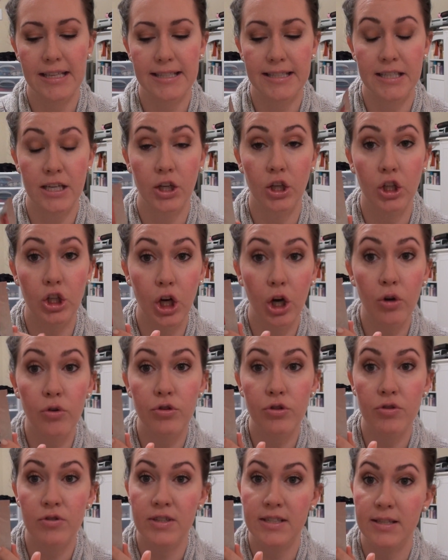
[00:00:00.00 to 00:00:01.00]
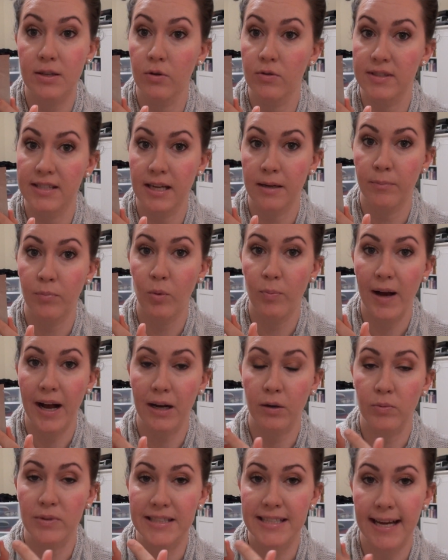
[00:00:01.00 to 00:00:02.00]
to go through this whole sample
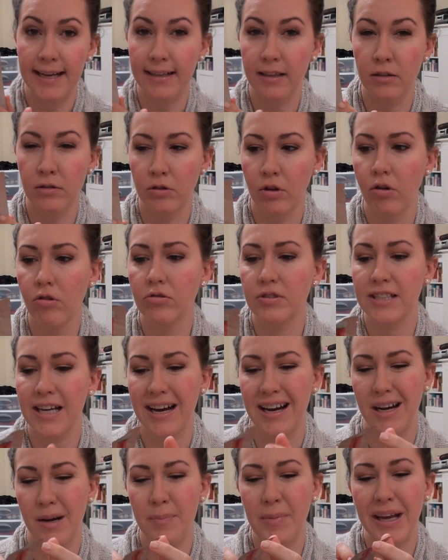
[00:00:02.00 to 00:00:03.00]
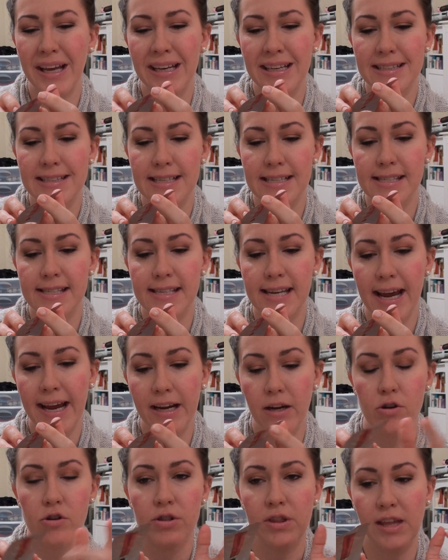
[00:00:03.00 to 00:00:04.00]
pack would take a long time, and it's a
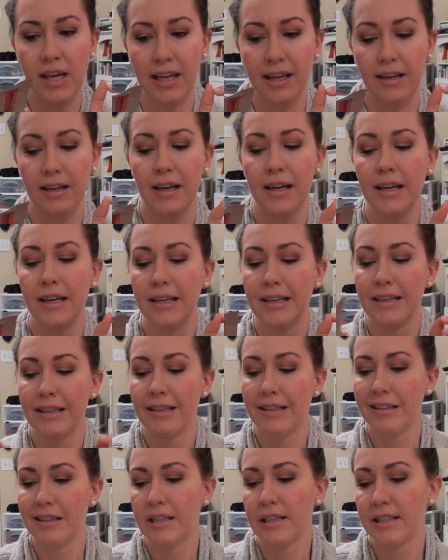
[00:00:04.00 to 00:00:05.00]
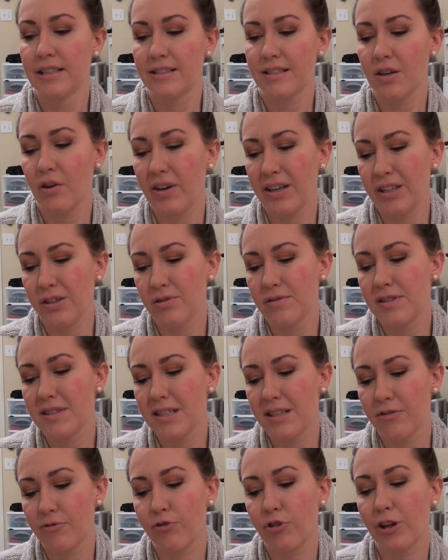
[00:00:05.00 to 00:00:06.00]
tear thing. So I used
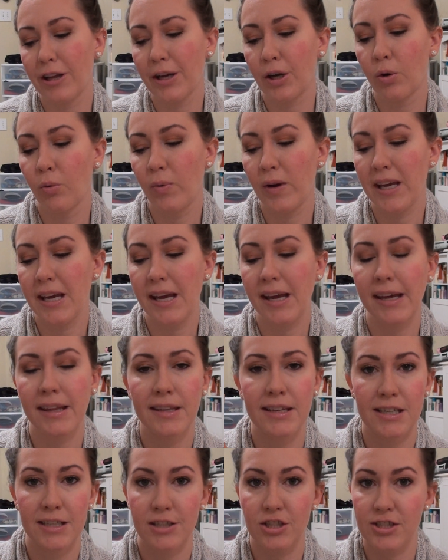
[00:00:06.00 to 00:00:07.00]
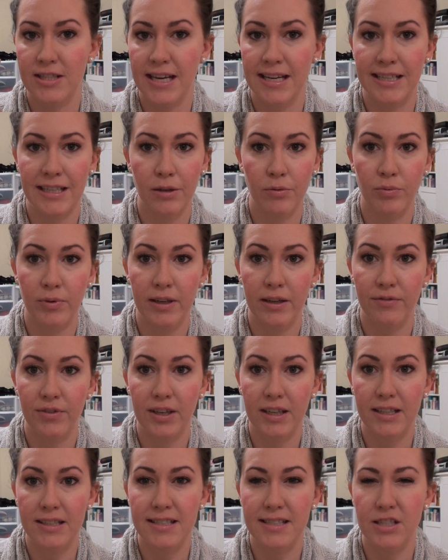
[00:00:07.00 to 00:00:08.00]
it for like a week, and then I just had to get rid of
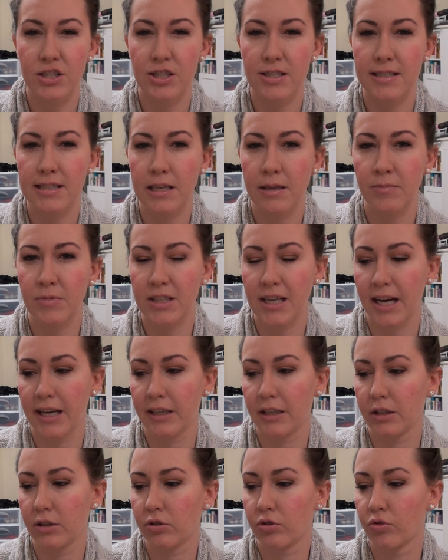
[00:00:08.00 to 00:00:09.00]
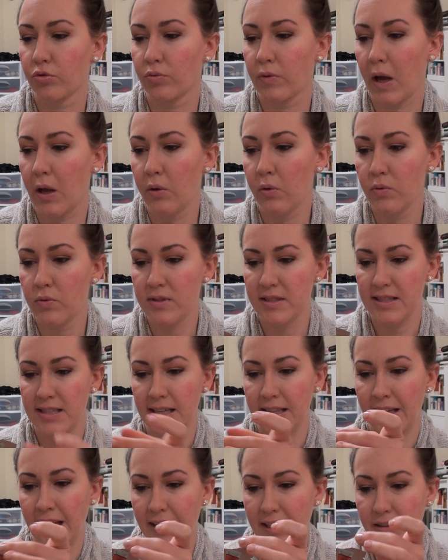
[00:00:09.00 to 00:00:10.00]
it because it just seemed kind of gross,
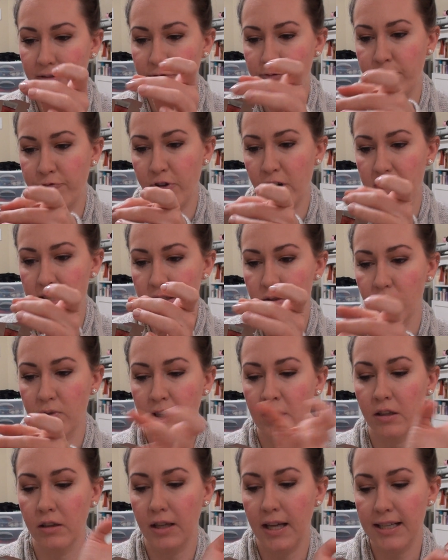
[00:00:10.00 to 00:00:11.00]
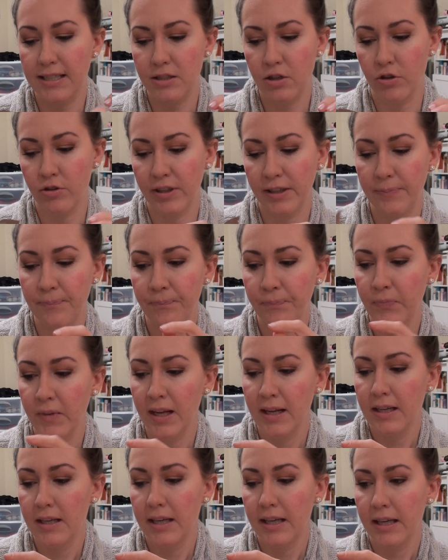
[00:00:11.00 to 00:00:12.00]
and like fuzz would collect on it.
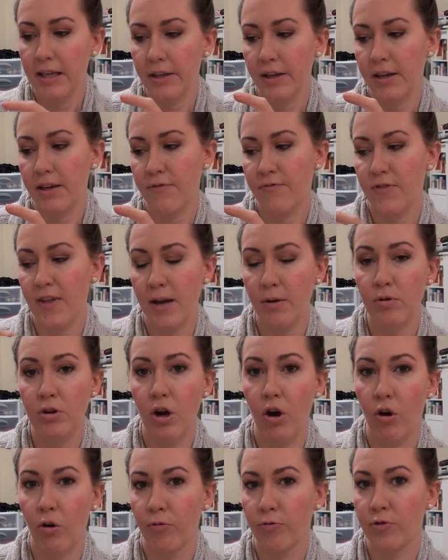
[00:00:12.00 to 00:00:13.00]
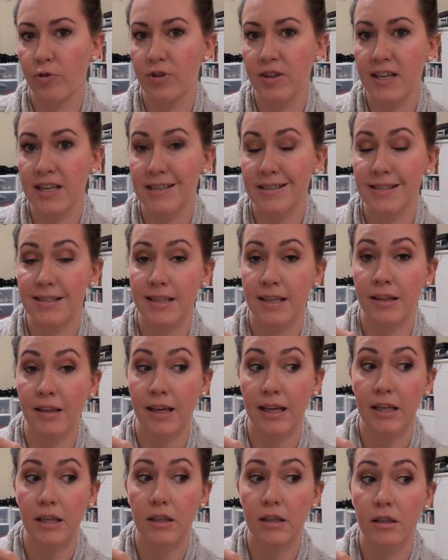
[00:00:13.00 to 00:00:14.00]
If they were to offer this in
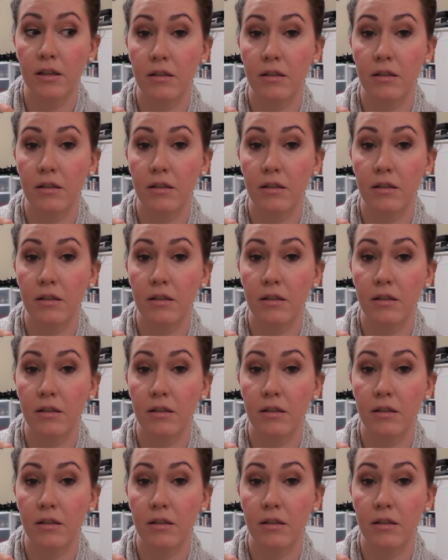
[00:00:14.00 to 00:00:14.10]
like